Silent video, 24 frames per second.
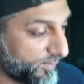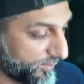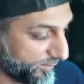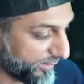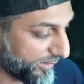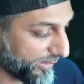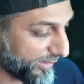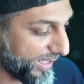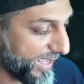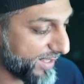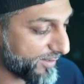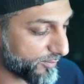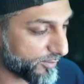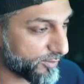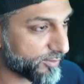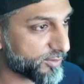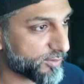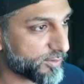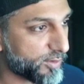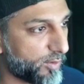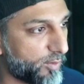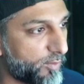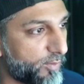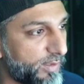the letters.
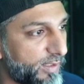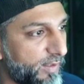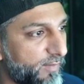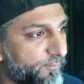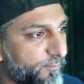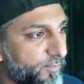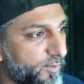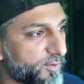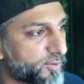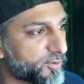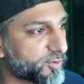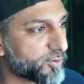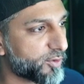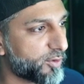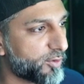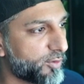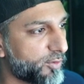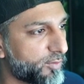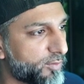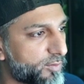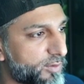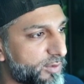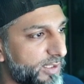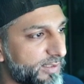So E for
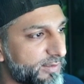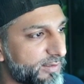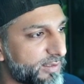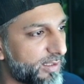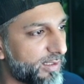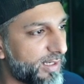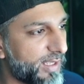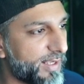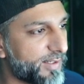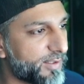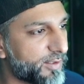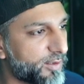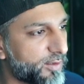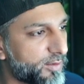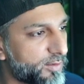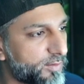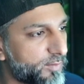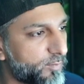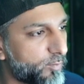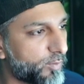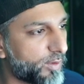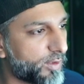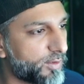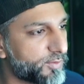extrude, click the letter,
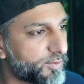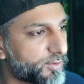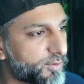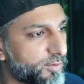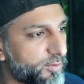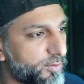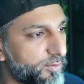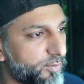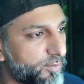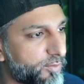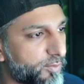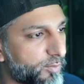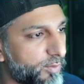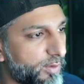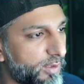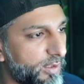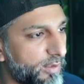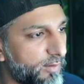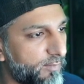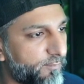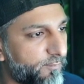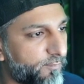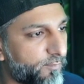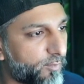one, two,
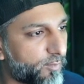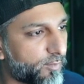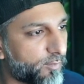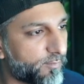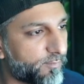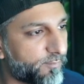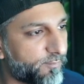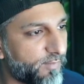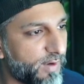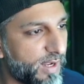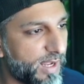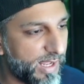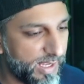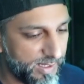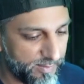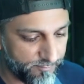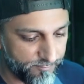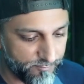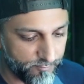three, four, five.